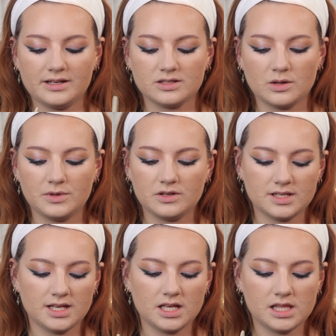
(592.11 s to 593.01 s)
So I'm
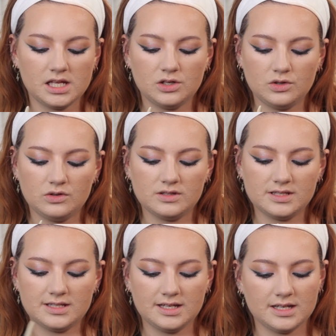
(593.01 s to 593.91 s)
using the Nude
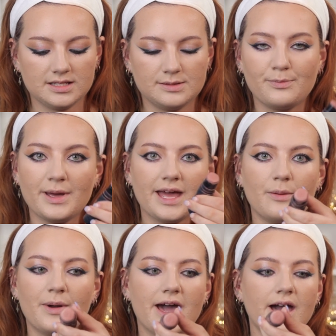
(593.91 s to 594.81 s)
Sticks
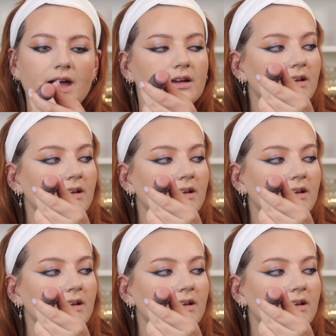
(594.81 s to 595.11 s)
Bareback.